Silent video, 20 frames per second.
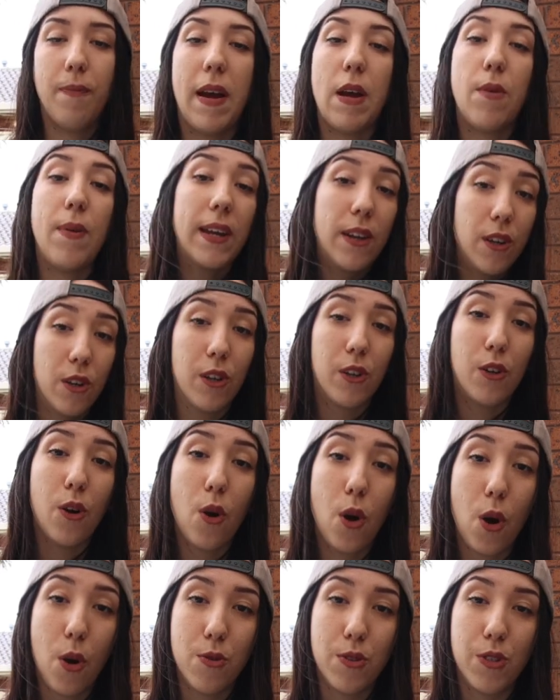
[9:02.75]
My regular
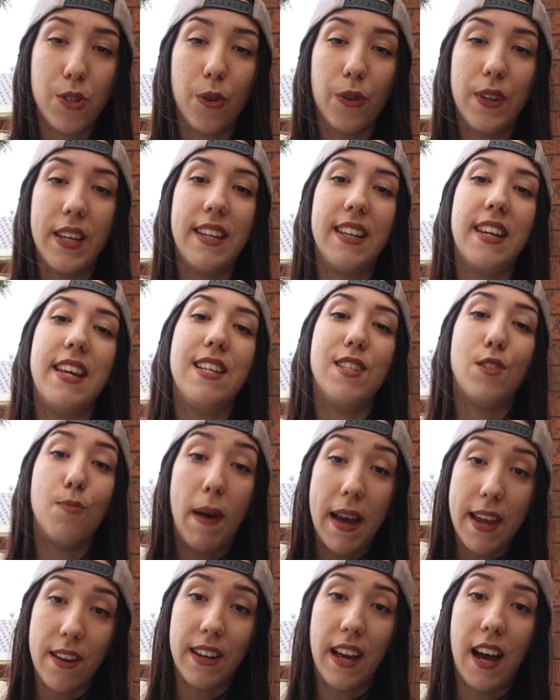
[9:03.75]
co-host on it is
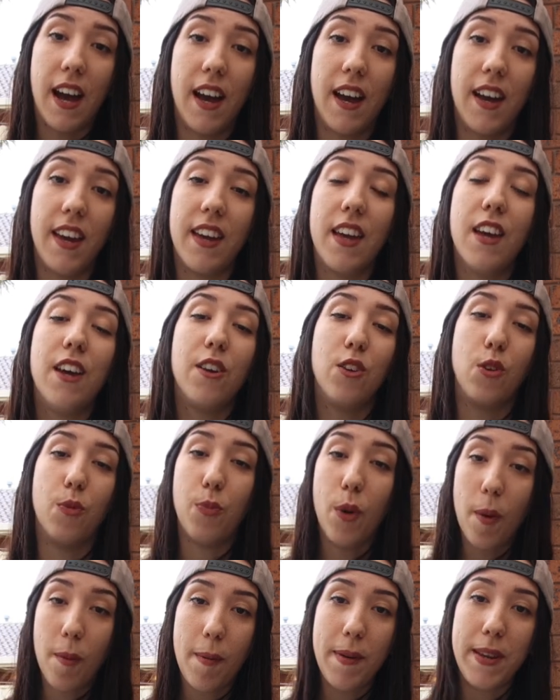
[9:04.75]
Mayan Hai. You
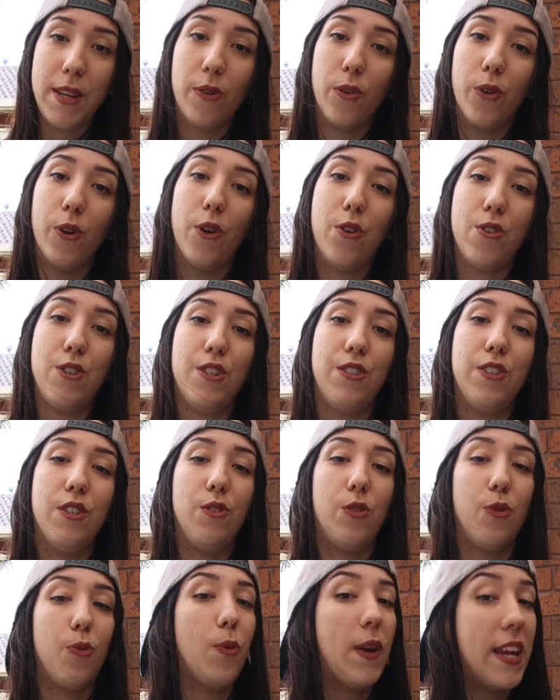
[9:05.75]
probably know her, she's
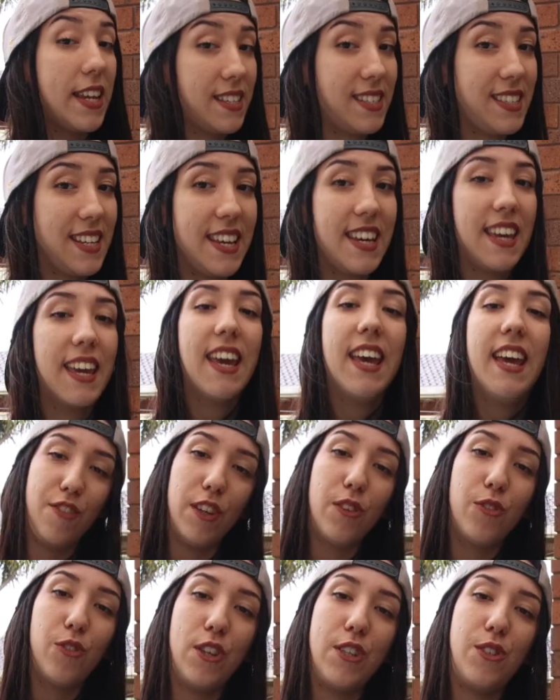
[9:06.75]
into racing.
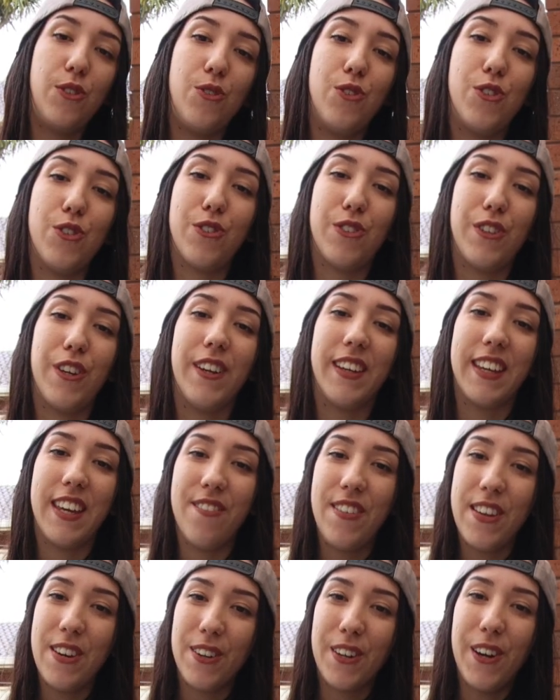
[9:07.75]
Feel free to just
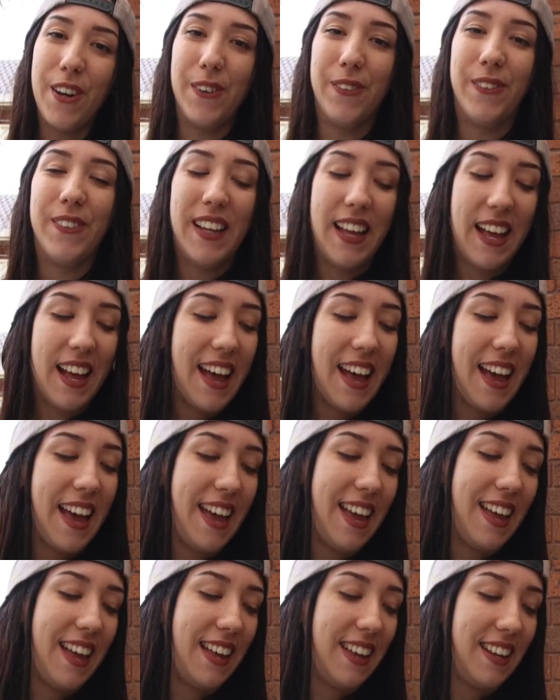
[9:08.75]
give it a go.
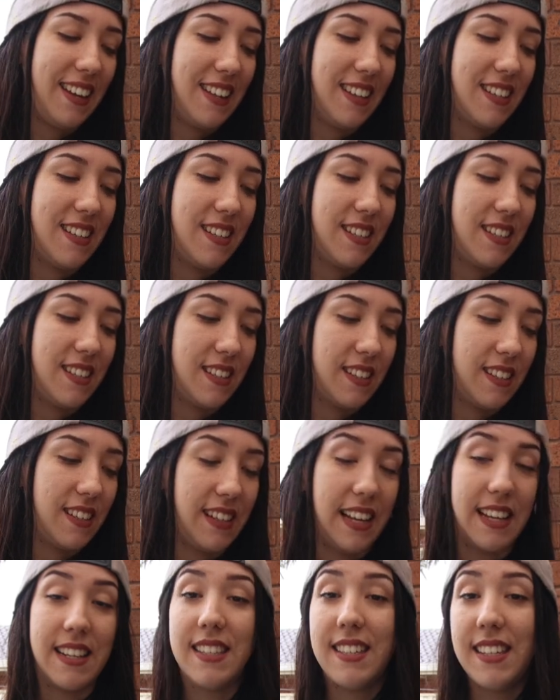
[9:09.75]
And
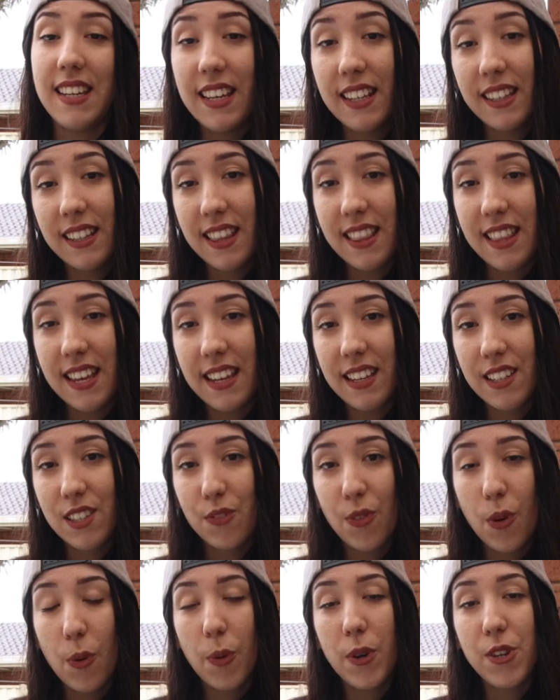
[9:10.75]
that's it.
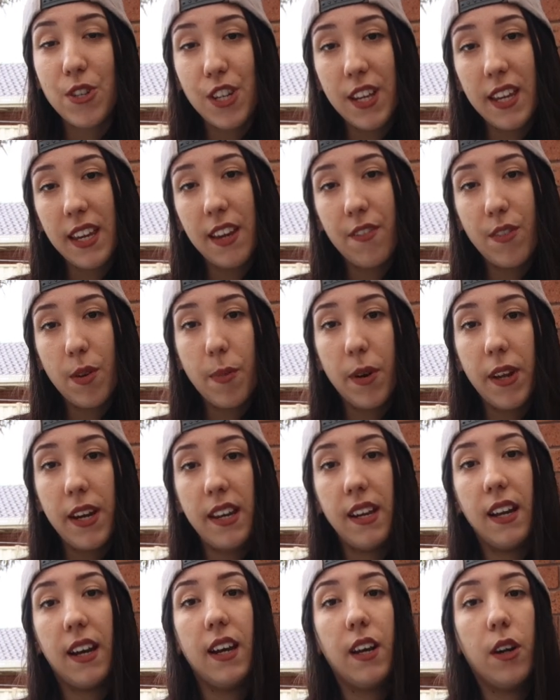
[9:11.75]
Thanks for watching,
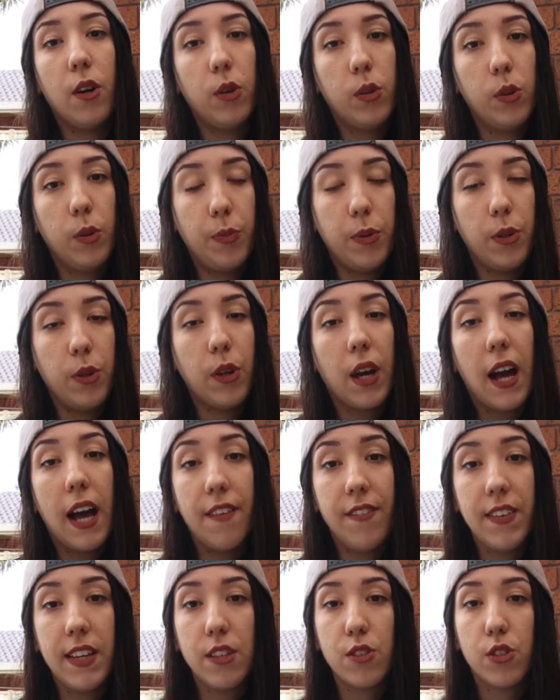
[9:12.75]
everybody. I hope you're
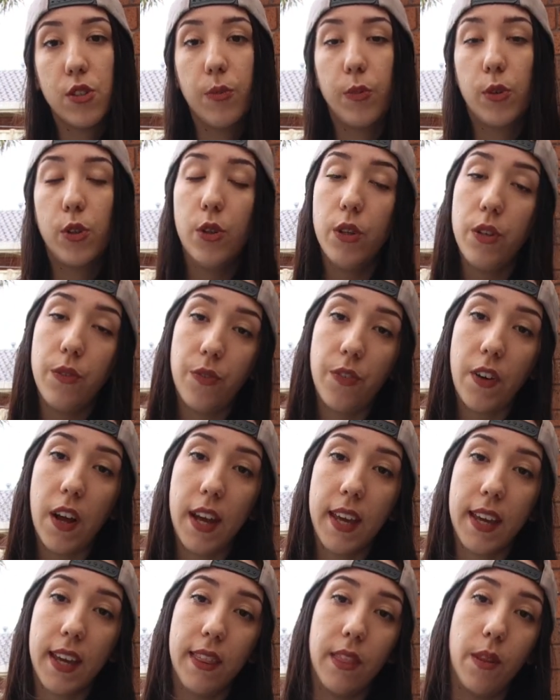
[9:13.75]
having some good
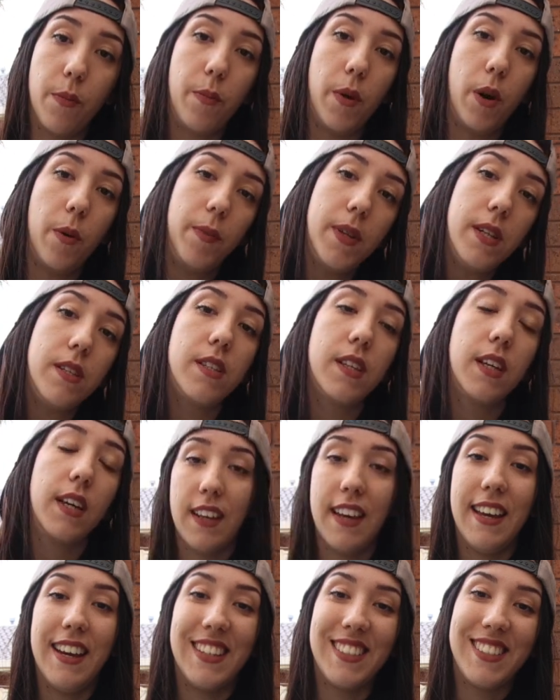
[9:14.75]
flying at the moment.
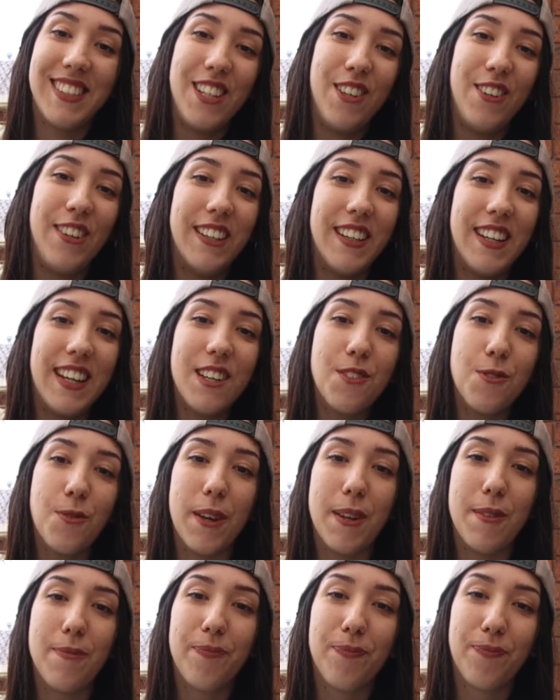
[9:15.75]
And I'll see you in the next
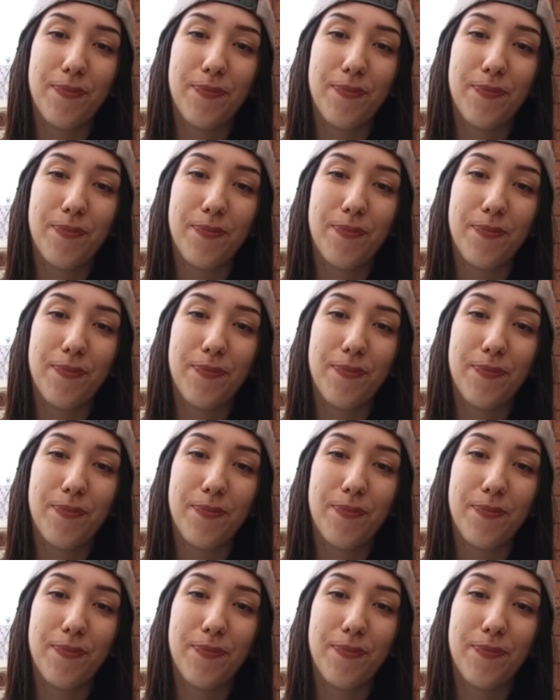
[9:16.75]
one.